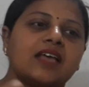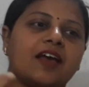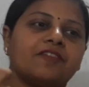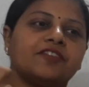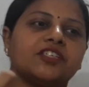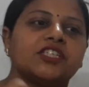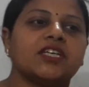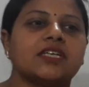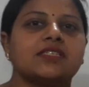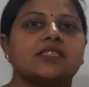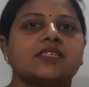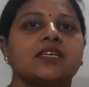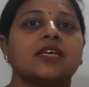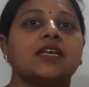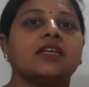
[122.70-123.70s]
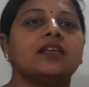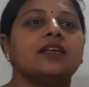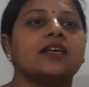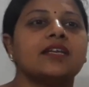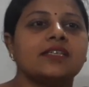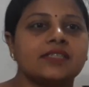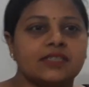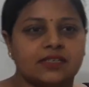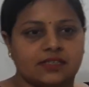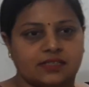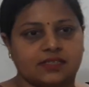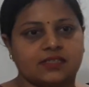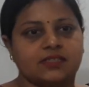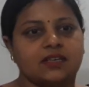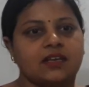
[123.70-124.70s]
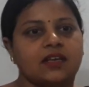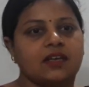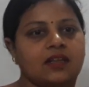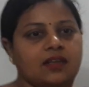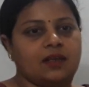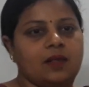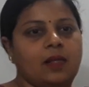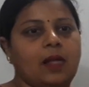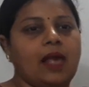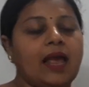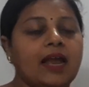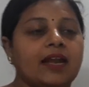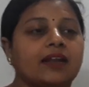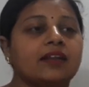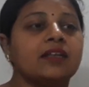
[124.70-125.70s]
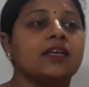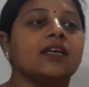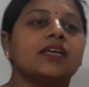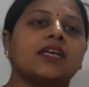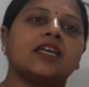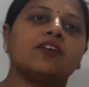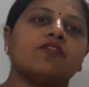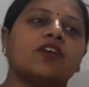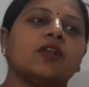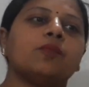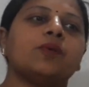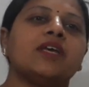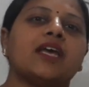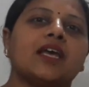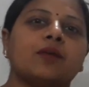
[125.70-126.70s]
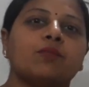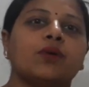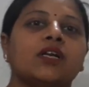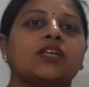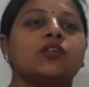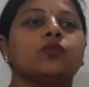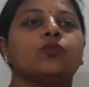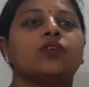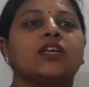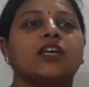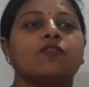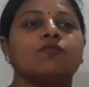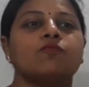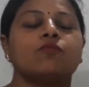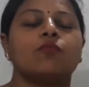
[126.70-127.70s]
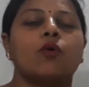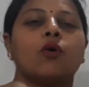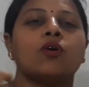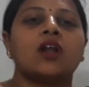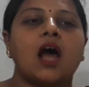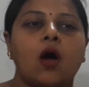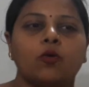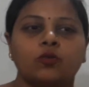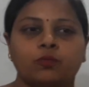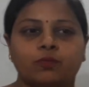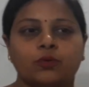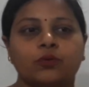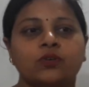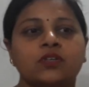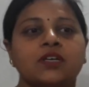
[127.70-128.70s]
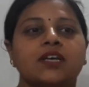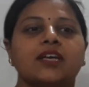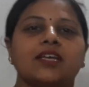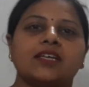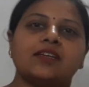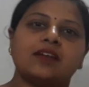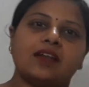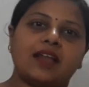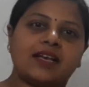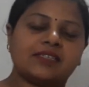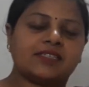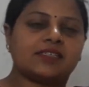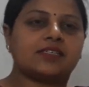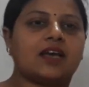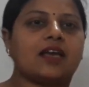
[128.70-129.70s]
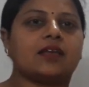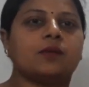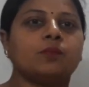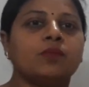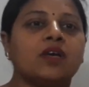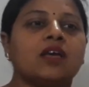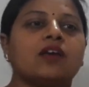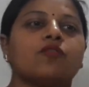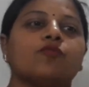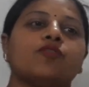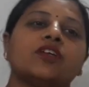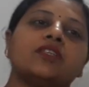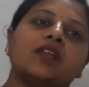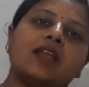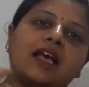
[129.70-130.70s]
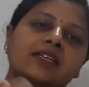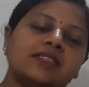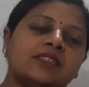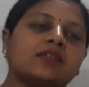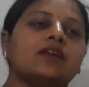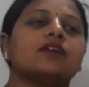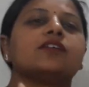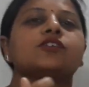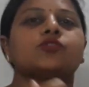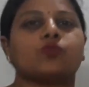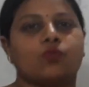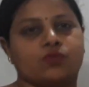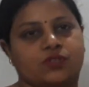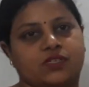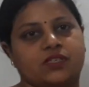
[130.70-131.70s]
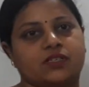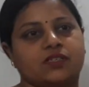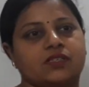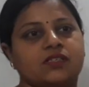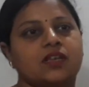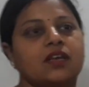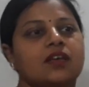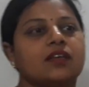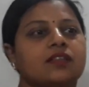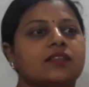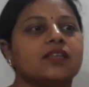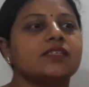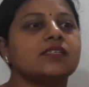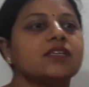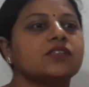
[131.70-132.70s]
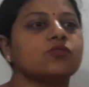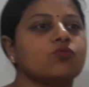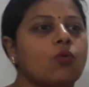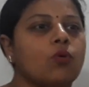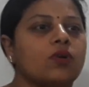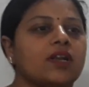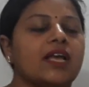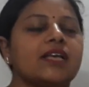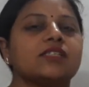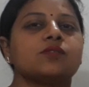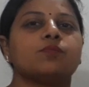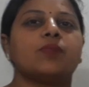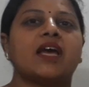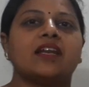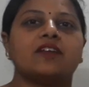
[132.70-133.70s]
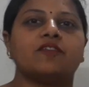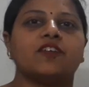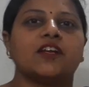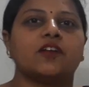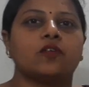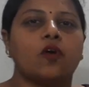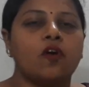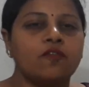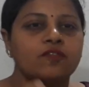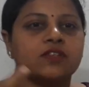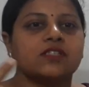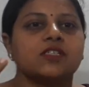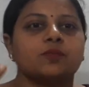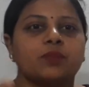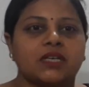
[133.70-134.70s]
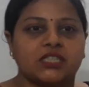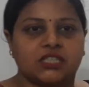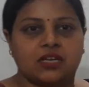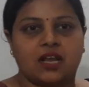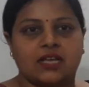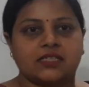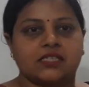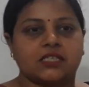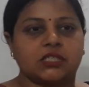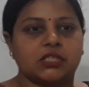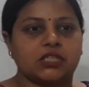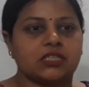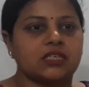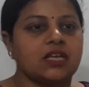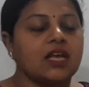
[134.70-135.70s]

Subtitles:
efficiency increases and he will be able to give more output in less time with less resources. This is called as benefit of specialization.